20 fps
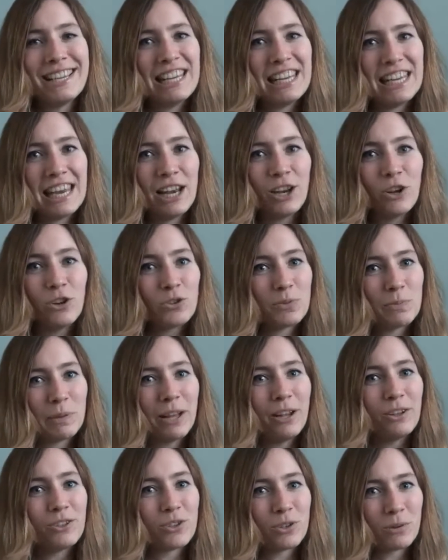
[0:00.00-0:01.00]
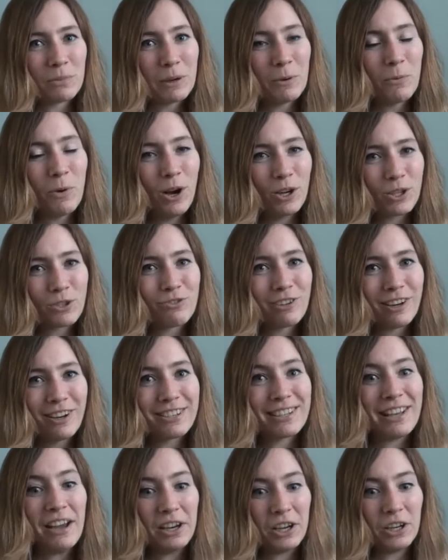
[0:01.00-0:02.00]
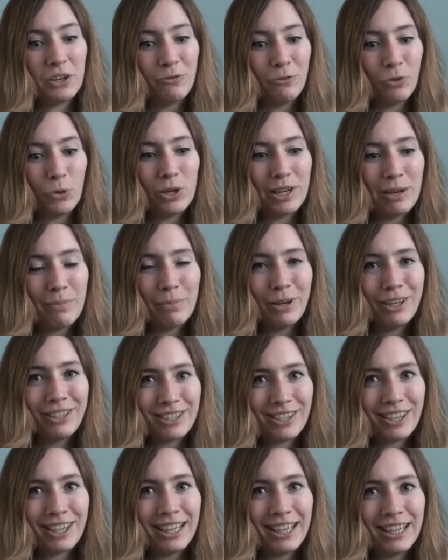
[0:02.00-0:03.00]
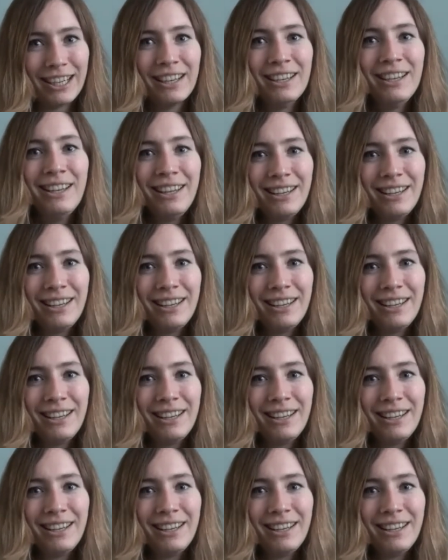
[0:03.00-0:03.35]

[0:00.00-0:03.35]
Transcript: The yellow spell took me a while to realise that I could avoid it by ducking.